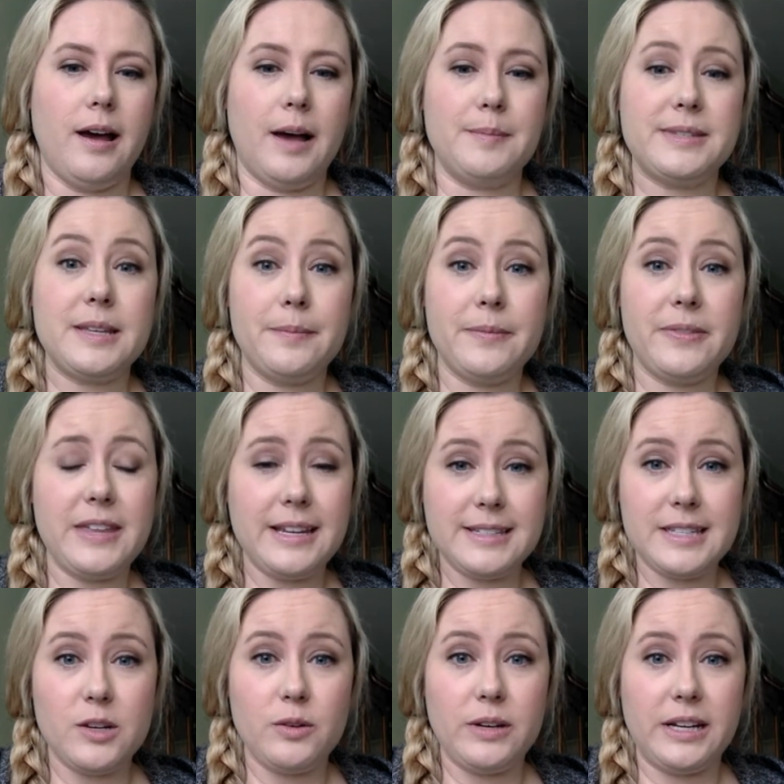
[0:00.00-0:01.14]
Some things
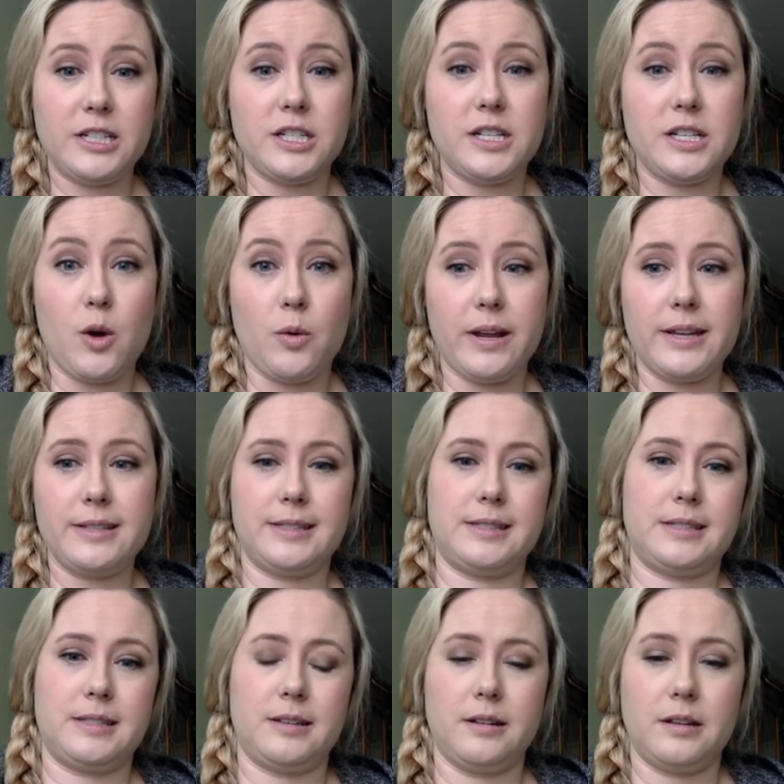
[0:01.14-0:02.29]
that you need to
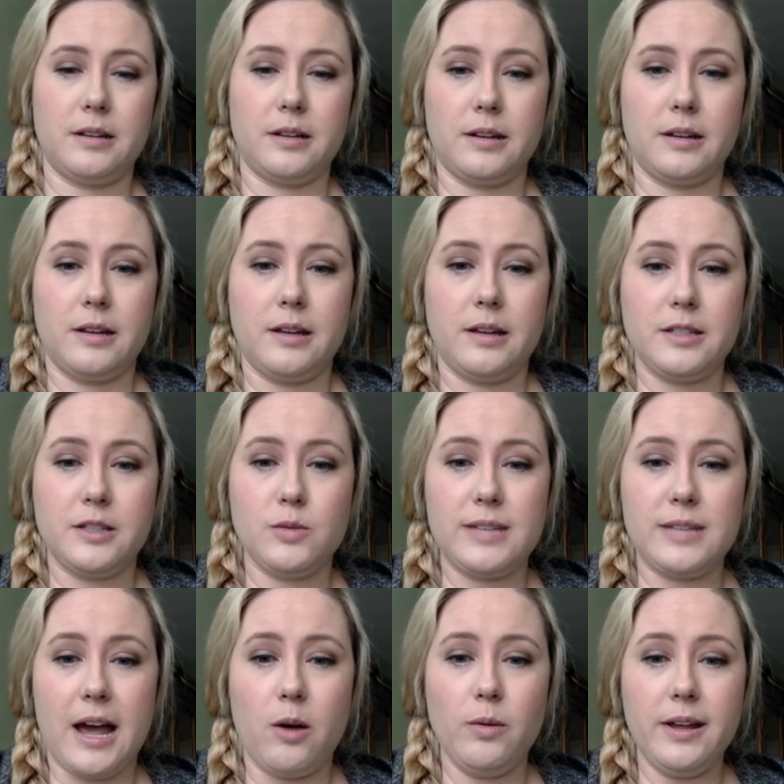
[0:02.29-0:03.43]
notice. So
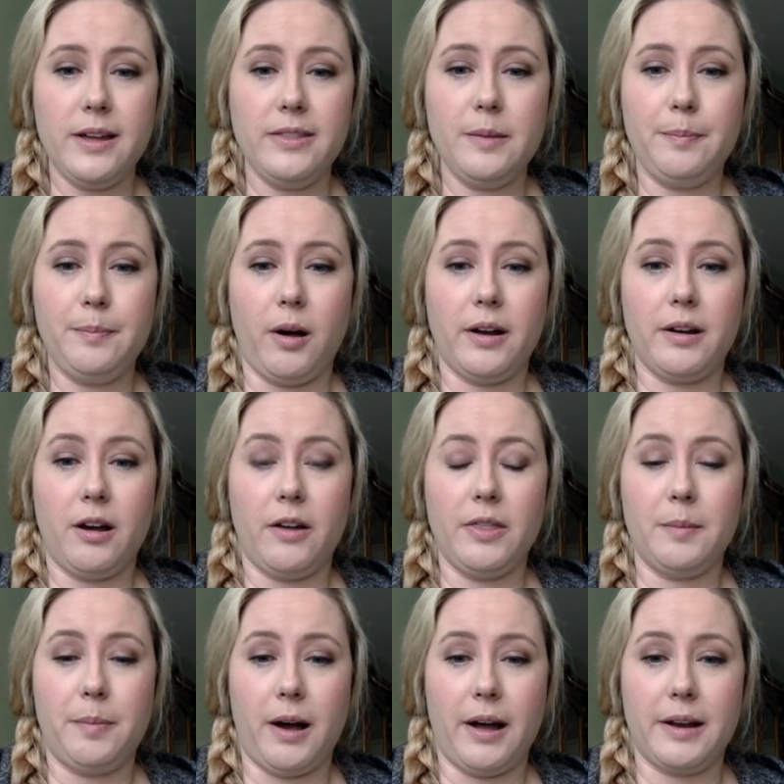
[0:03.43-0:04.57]
down in on the
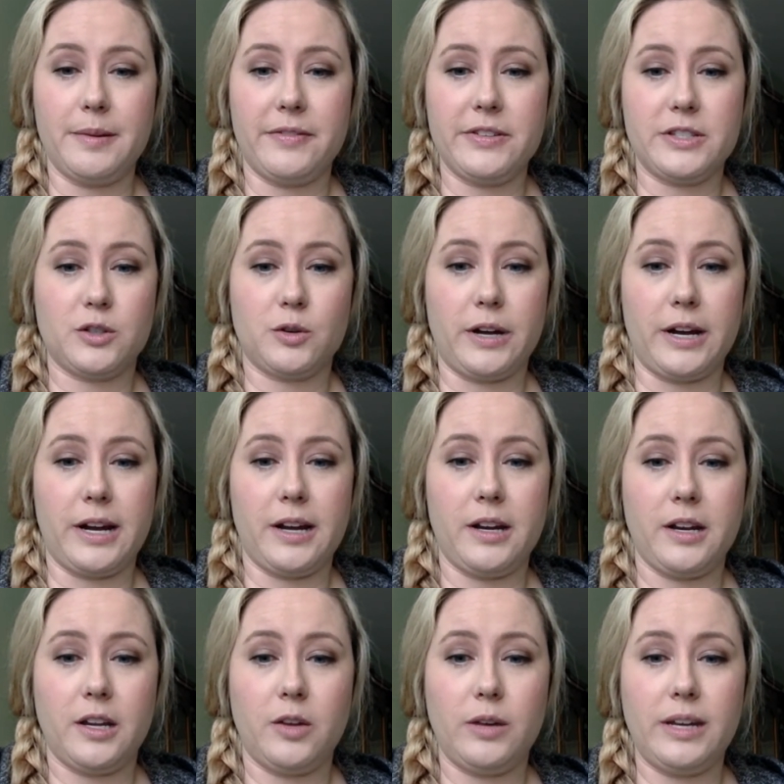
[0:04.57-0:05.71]
bottom of the screen,
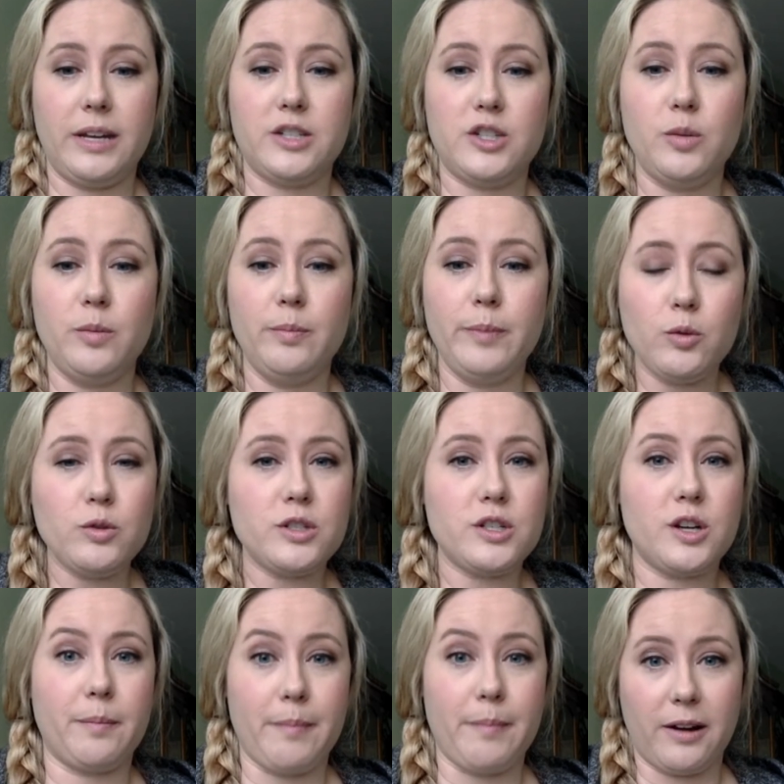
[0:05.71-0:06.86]
you need to mute
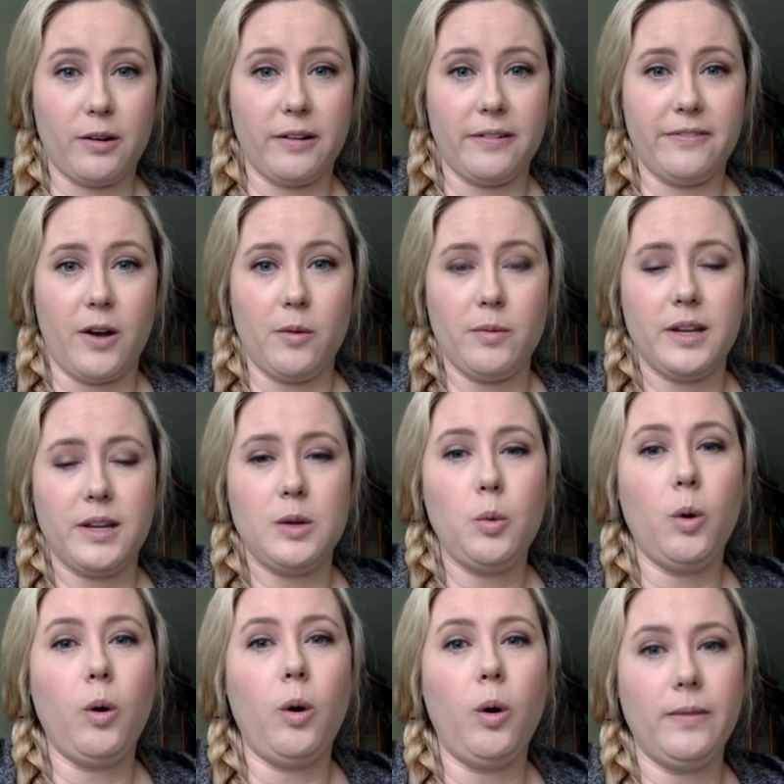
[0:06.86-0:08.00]
your microphone. You
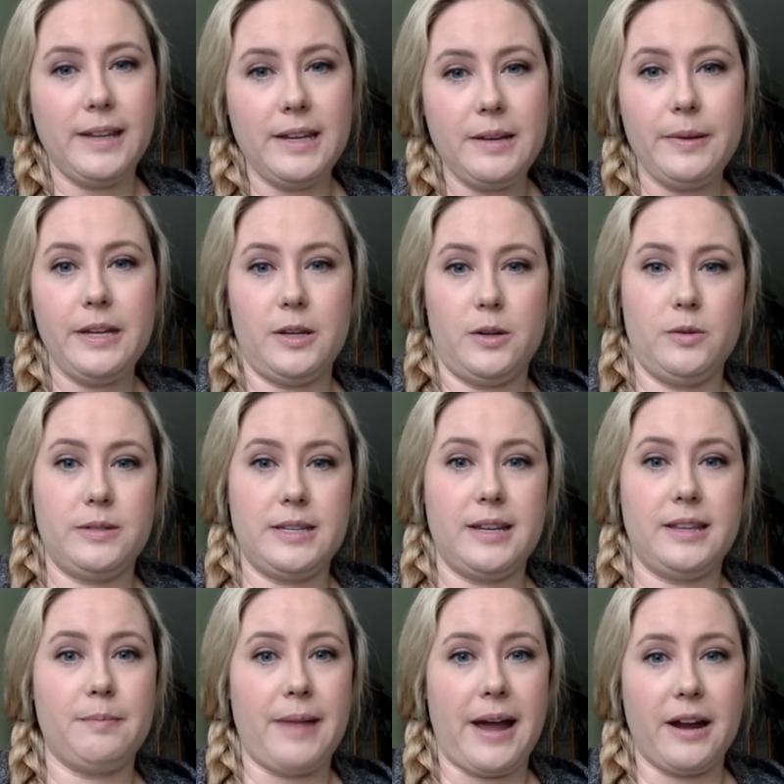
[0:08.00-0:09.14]
will only be using
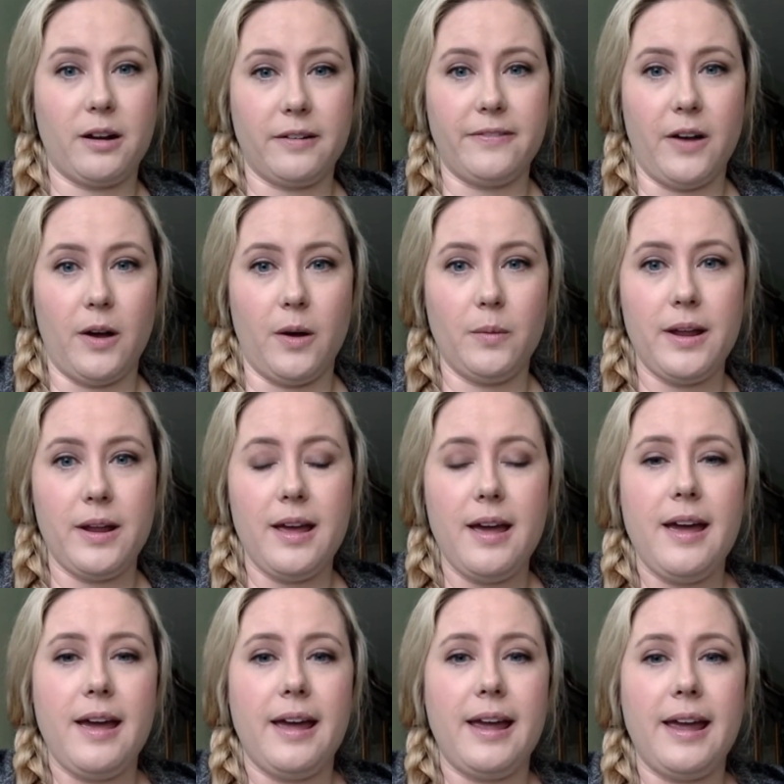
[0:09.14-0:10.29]
the microphone
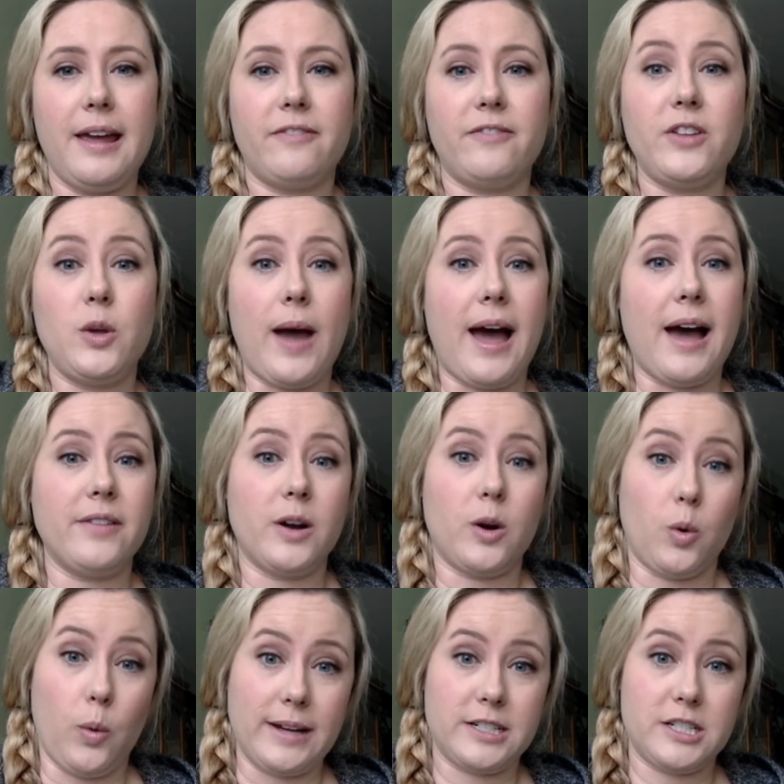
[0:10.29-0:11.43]
if you have a
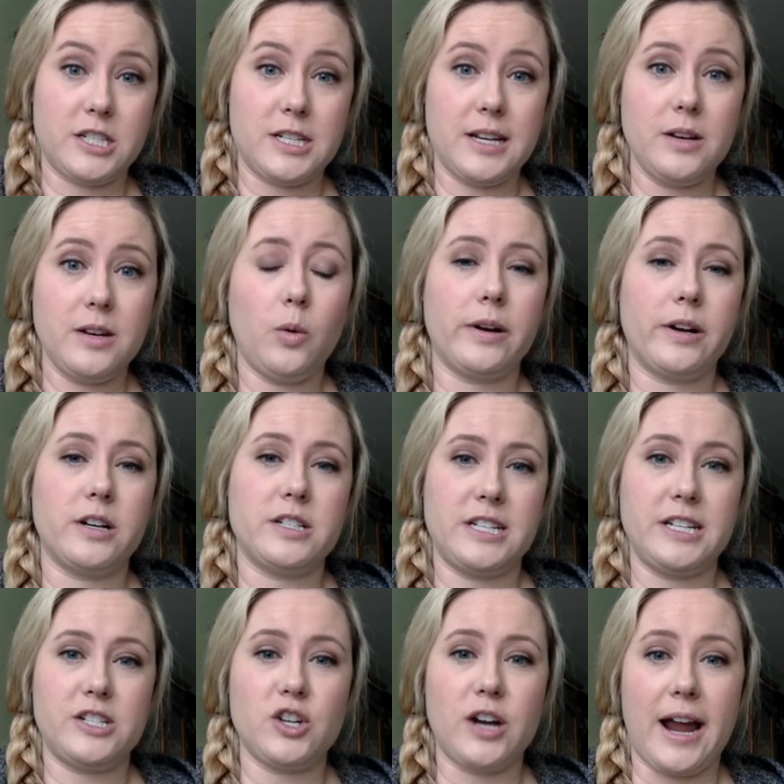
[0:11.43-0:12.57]
question or your
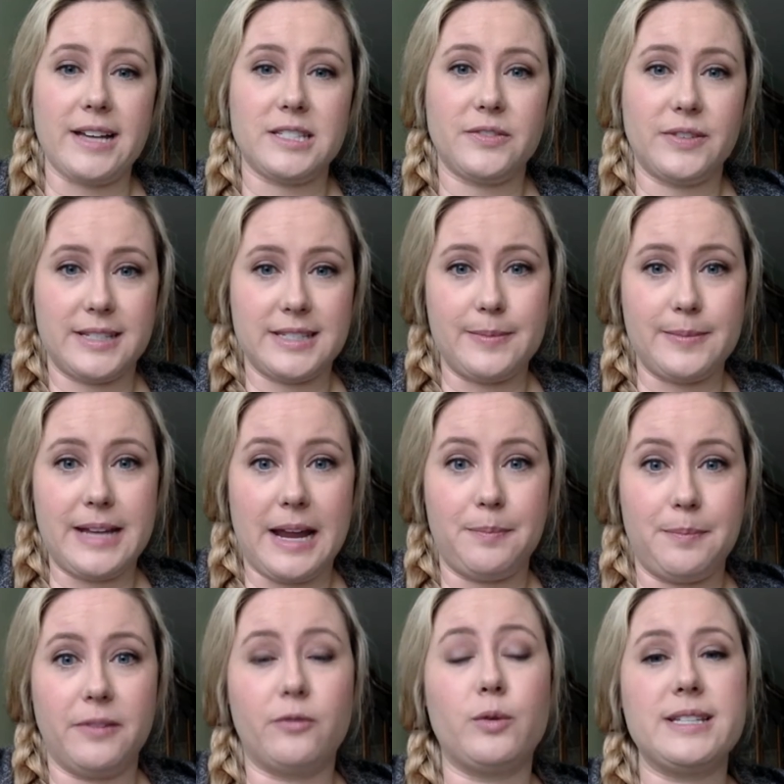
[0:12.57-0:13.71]
teacher asks for some
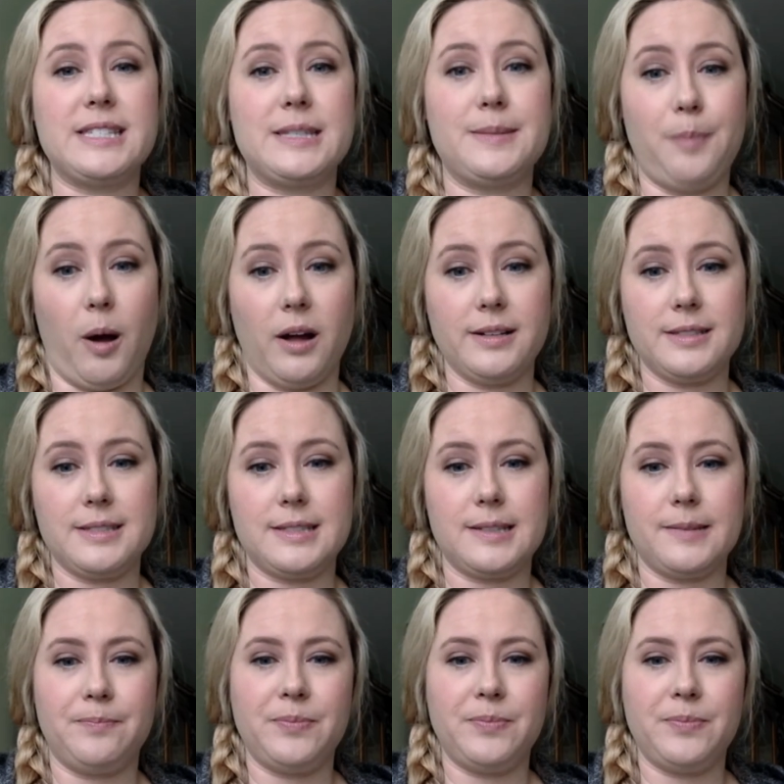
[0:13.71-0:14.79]
type of response.